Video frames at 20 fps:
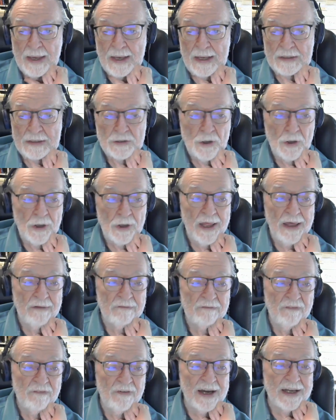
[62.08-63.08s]
So they
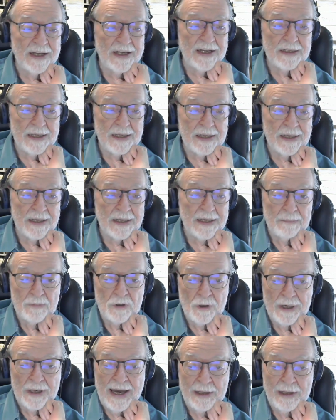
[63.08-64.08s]
invited them
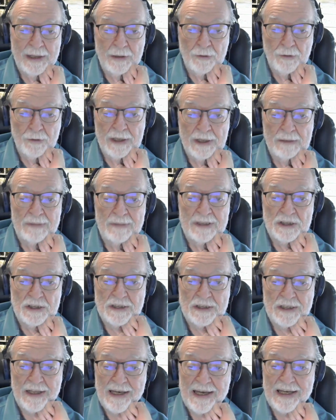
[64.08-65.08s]
to a gathering at
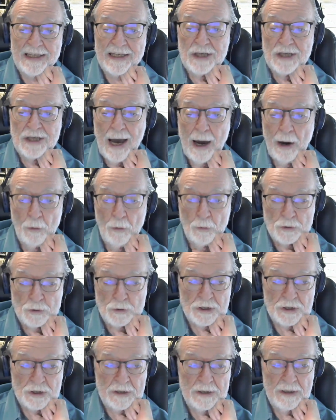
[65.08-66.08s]
Mrs. Lane's
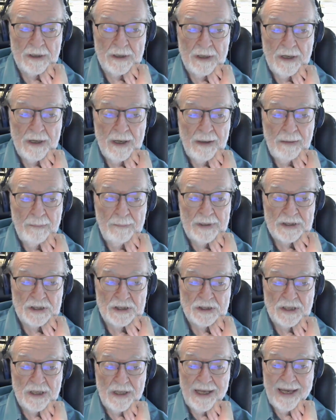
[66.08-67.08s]
house.
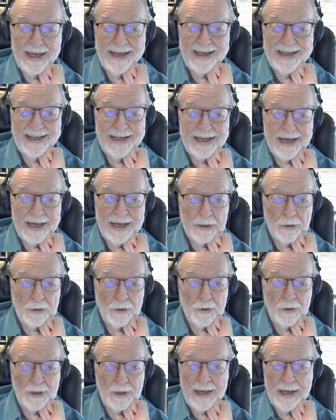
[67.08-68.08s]
Mrs. Lane and
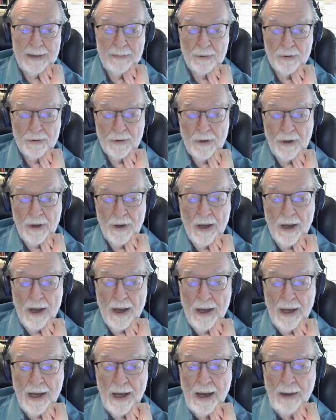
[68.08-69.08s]
her neighbor
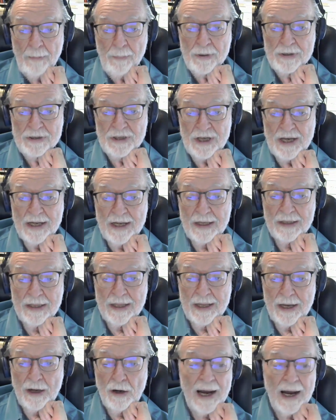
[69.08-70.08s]
presented
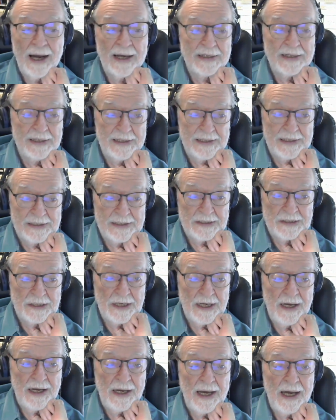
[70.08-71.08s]
their ideas
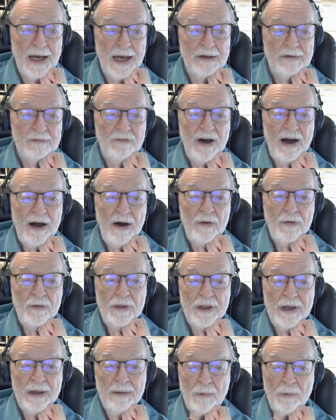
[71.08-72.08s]
and found
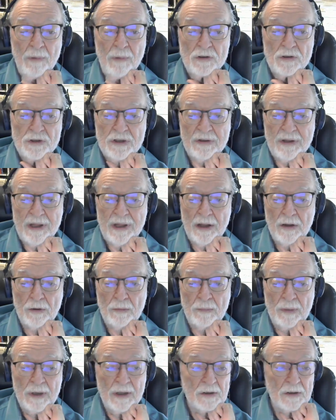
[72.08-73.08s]
that most of the other
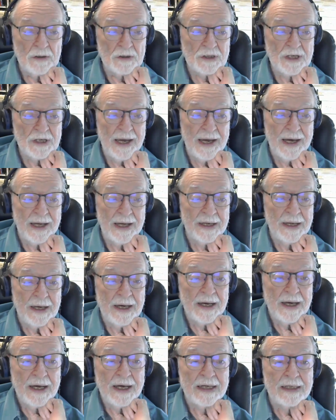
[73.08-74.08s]
mothers had
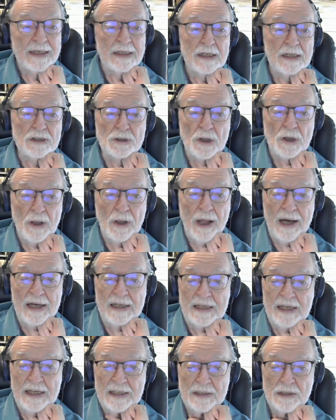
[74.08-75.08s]
additional
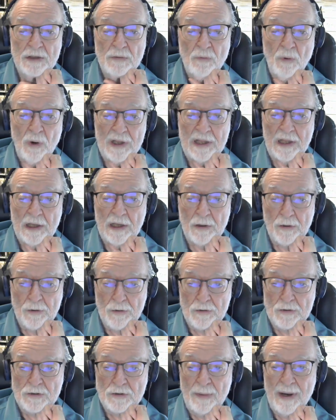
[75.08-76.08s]
ideas of what the
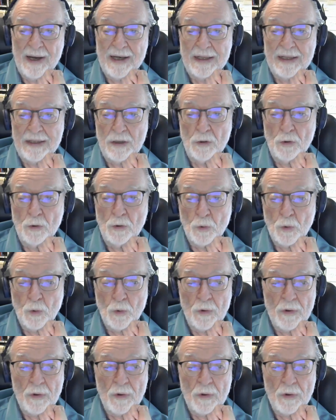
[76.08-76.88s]
girls might do.